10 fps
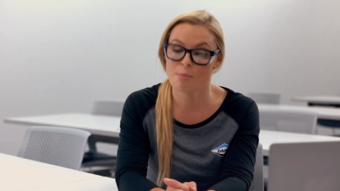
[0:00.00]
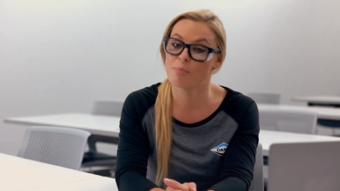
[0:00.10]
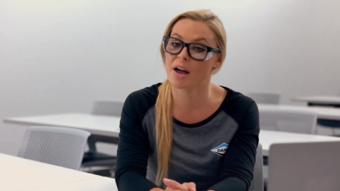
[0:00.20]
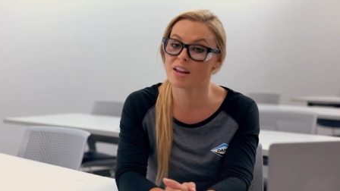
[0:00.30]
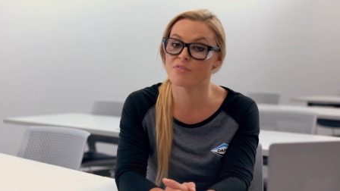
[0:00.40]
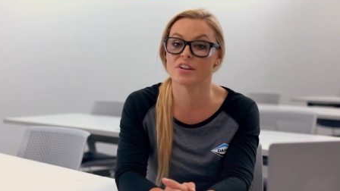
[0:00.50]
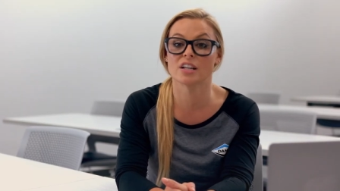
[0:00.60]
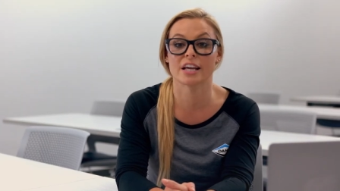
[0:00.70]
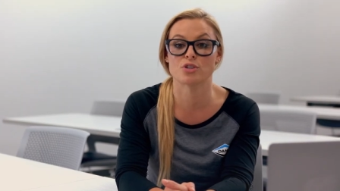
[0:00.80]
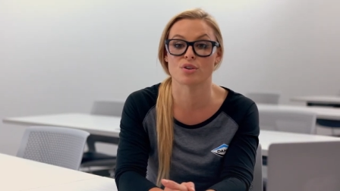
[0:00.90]
But if an
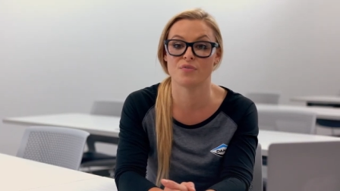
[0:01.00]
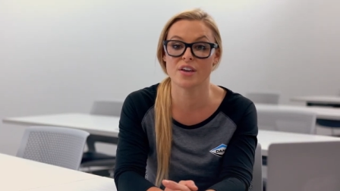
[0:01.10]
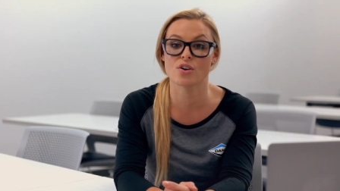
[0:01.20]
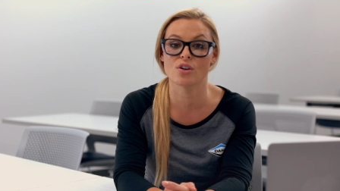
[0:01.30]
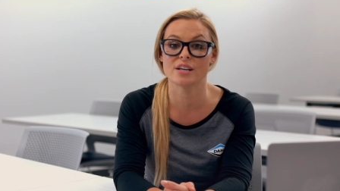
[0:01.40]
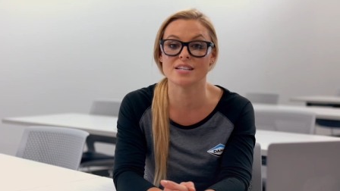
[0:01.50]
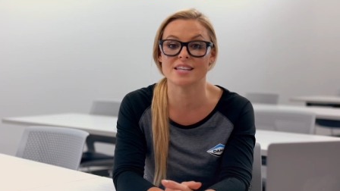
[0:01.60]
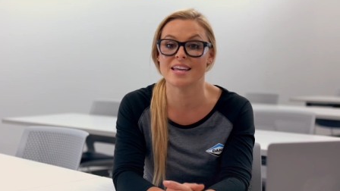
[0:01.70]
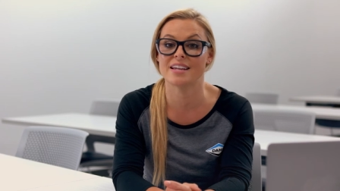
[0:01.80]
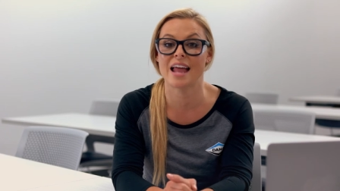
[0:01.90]
electric vehicle is
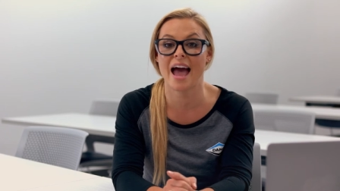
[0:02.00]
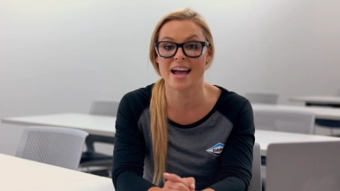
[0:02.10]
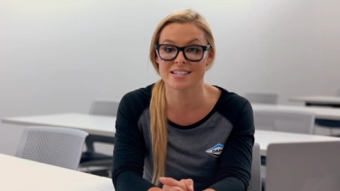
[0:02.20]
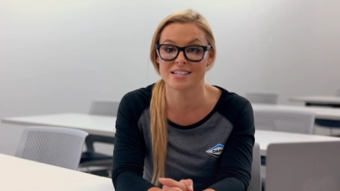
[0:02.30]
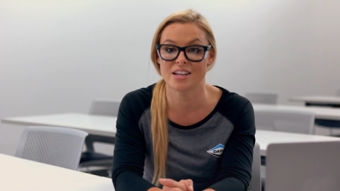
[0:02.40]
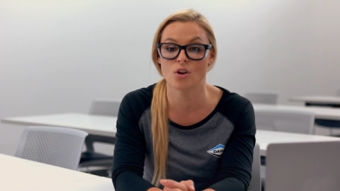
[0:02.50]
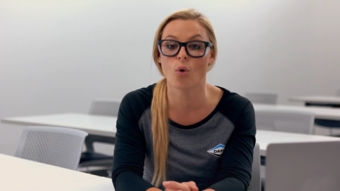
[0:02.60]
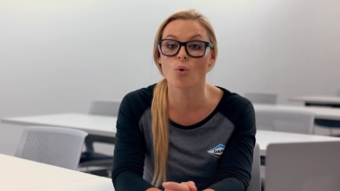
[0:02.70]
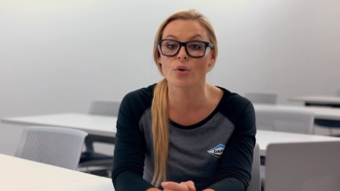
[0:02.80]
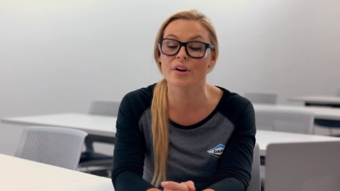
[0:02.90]
in an accident
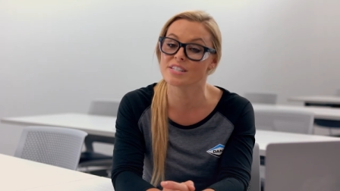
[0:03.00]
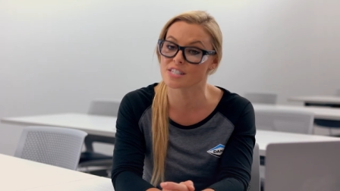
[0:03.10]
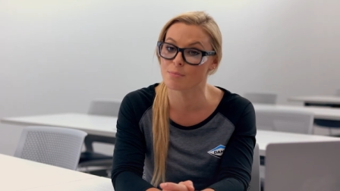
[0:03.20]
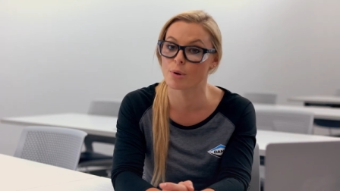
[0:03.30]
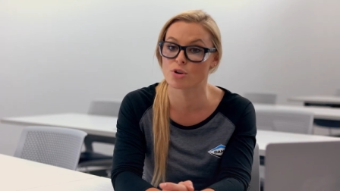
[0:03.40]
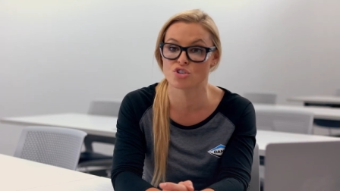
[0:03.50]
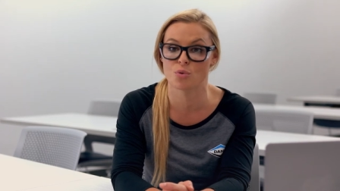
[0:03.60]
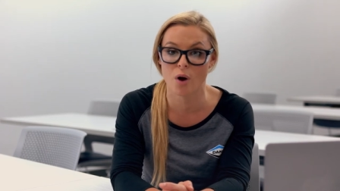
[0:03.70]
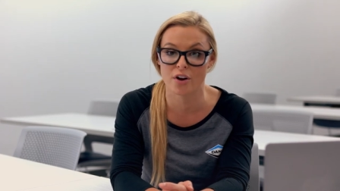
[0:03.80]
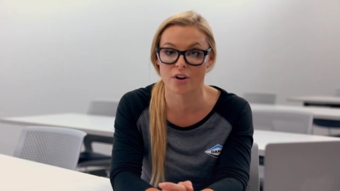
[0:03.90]
or is submerged
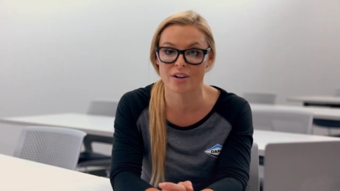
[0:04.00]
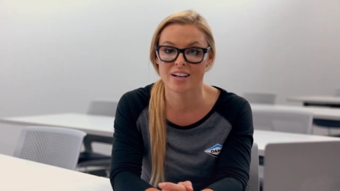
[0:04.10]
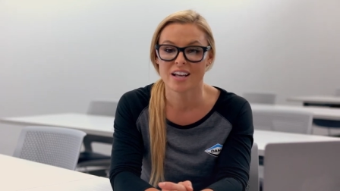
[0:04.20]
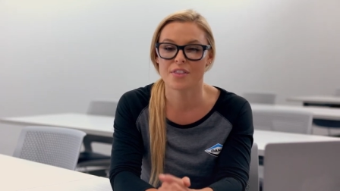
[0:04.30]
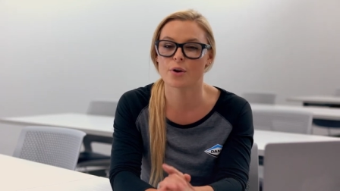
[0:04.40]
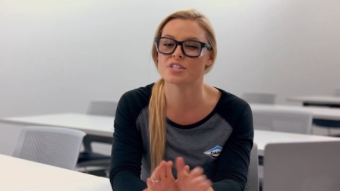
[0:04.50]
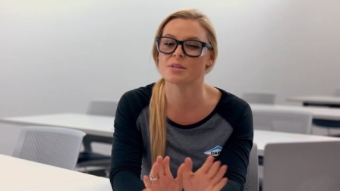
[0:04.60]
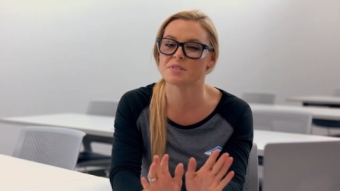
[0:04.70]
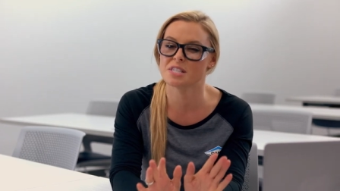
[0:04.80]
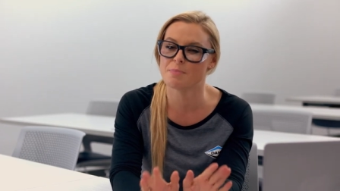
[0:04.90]
in water, there are
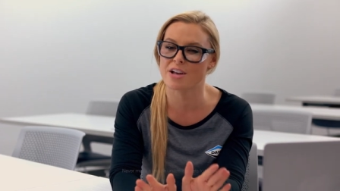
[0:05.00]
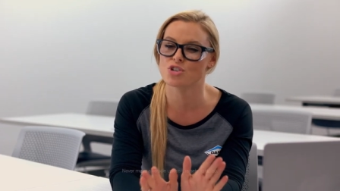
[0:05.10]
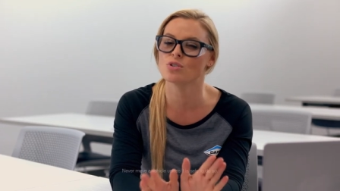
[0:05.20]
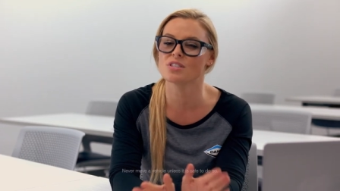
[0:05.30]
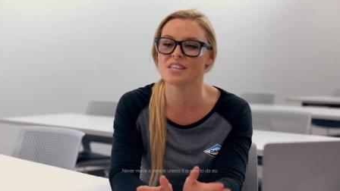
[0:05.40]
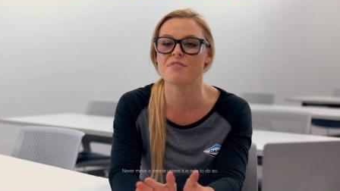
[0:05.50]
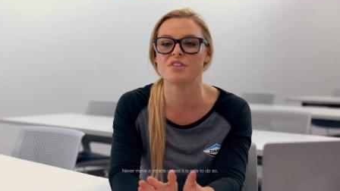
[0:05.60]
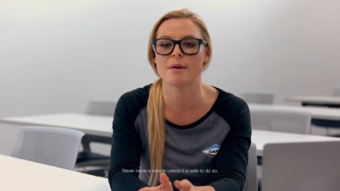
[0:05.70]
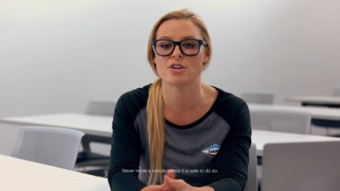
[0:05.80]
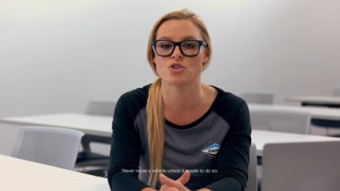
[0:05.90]
some special
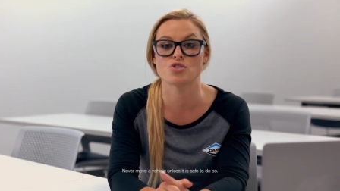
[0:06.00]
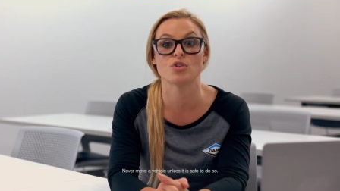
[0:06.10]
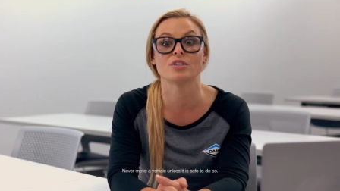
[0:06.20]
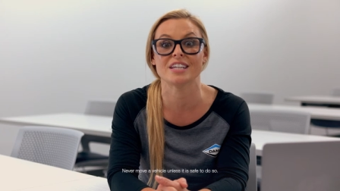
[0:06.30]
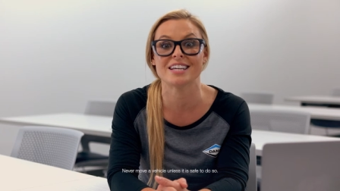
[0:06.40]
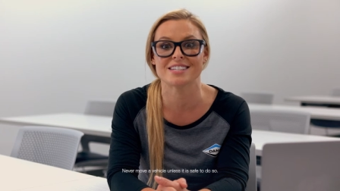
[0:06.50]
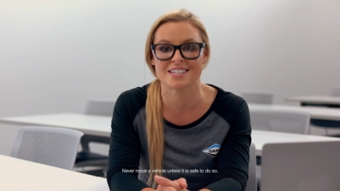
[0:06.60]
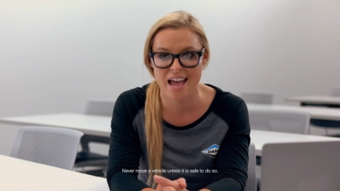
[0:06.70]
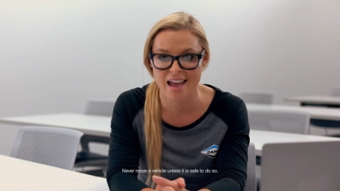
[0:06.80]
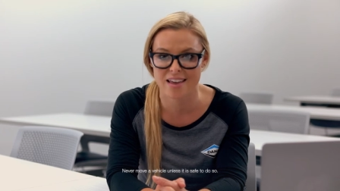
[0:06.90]
safety measures you'll need to
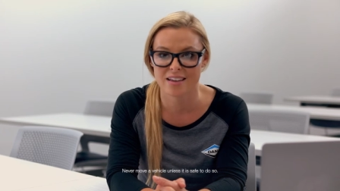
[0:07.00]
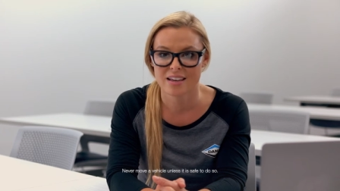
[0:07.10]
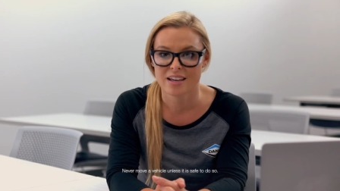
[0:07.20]
take.